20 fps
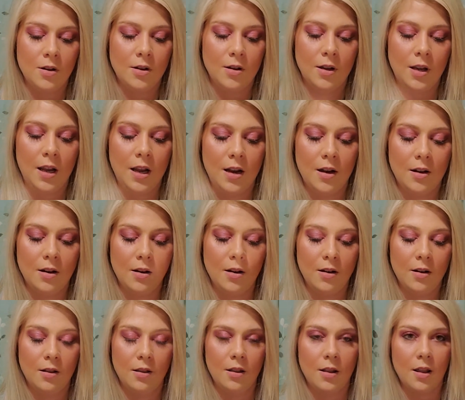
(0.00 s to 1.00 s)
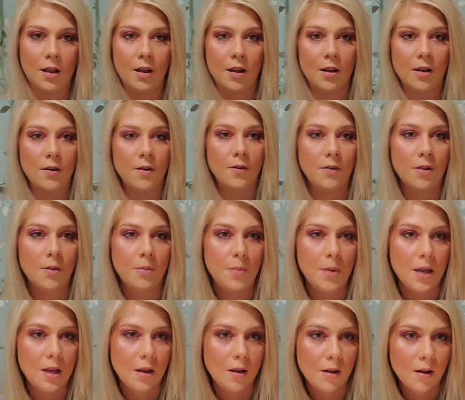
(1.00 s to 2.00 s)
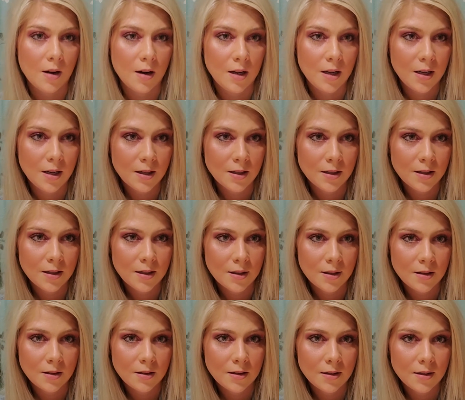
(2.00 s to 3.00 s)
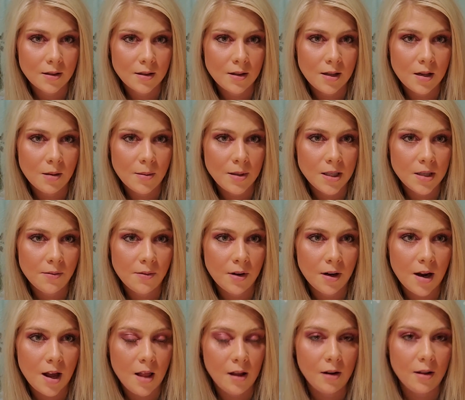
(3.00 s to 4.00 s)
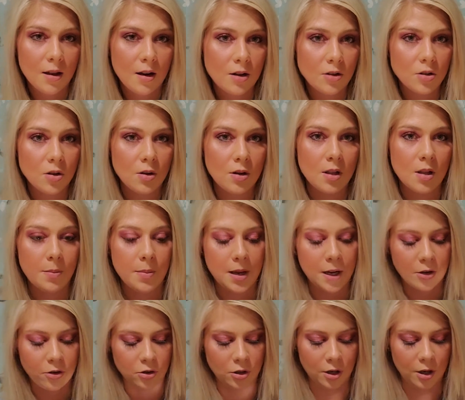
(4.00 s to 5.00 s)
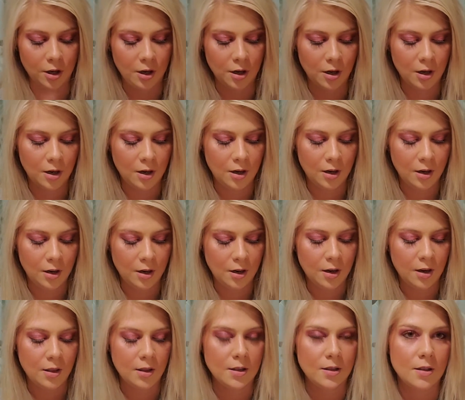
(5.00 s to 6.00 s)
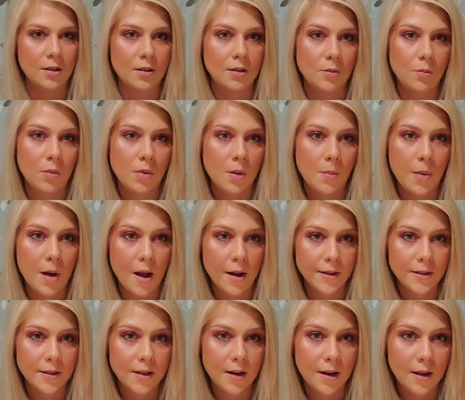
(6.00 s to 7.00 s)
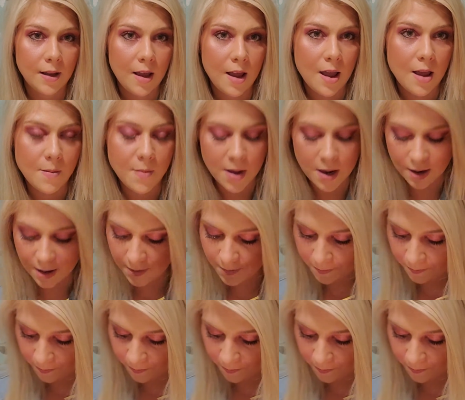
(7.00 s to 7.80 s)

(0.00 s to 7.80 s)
Again, love the pink on it. It's a little bit different color than it showed in the picture. This is the box that it came in.